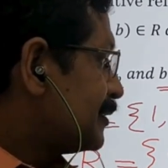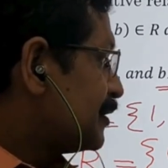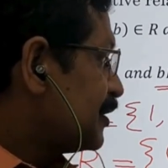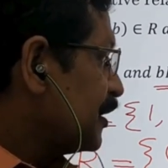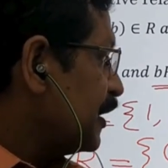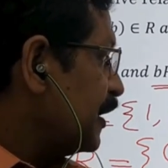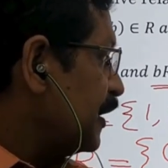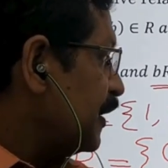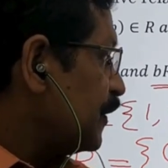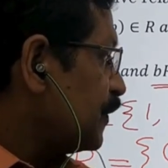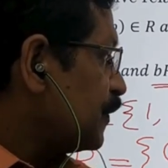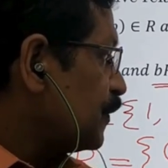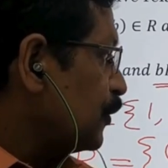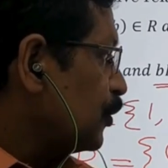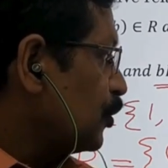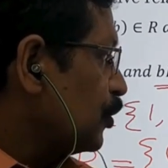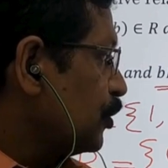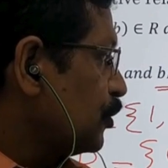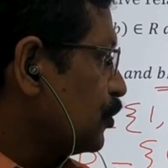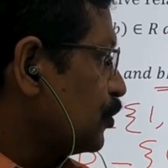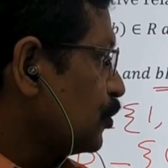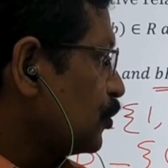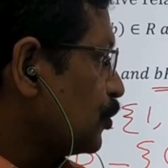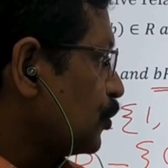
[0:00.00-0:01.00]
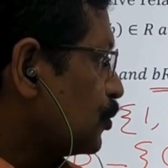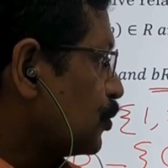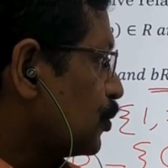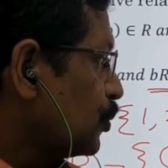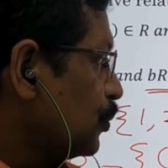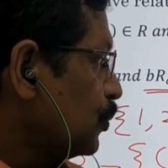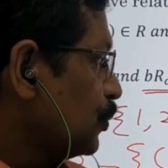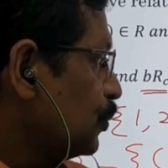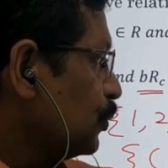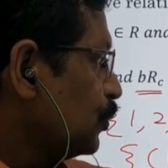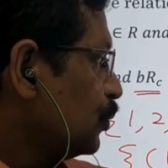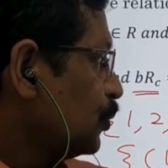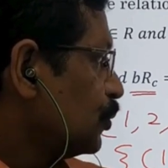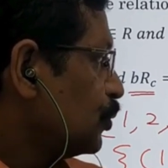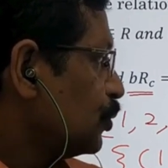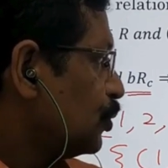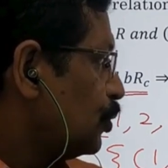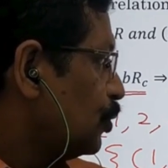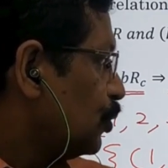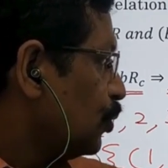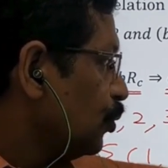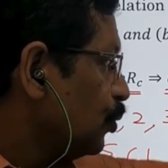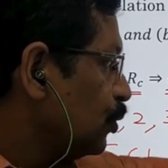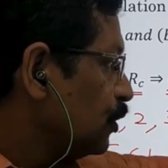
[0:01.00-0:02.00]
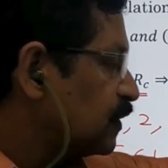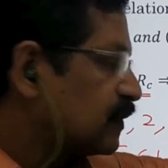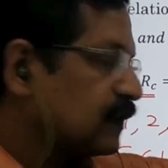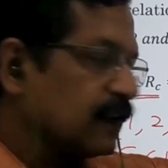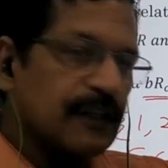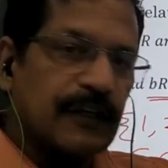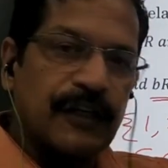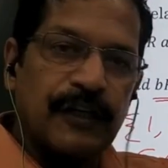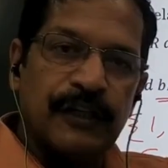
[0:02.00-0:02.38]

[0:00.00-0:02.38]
3 is related to 2, 2 is